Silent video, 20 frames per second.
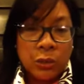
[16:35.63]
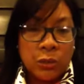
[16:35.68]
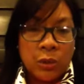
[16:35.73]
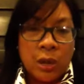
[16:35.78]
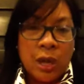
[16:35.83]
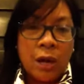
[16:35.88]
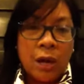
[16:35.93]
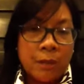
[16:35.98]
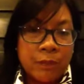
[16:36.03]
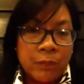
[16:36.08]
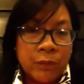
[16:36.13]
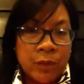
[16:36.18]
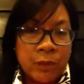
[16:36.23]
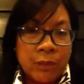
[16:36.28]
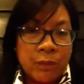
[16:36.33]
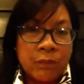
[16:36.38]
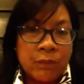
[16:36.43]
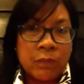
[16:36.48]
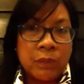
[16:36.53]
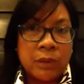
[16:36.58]
help
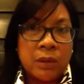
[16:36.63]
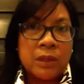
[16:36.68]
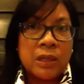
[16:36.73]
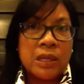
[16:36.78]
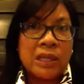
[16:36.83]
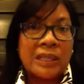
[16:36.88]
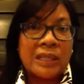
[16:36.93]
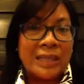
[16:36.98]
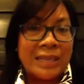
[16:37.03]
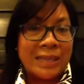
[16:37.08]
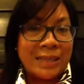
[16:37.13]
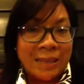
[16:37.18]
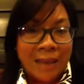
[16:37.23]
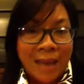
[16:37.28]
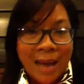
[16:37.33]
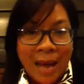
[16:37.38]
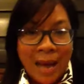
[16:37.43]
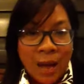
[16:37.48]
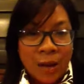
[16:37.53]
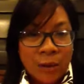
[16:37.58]
them clean the
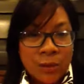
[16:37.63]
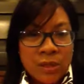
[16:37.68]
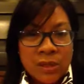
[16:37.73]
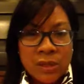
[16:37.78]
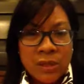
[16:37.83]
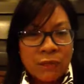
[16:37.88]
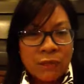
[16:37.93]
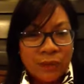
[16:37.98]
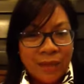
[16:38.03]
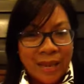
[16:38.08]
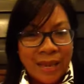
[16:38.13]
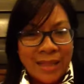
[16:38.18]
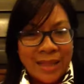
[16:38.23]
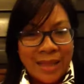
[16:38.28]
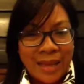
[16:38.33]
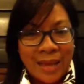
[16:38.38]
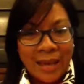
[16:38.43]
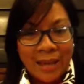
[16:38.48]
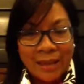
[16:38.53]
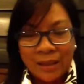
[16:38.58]
house, stuff like
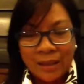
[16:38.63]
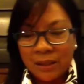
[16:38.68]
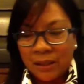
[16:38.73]
that.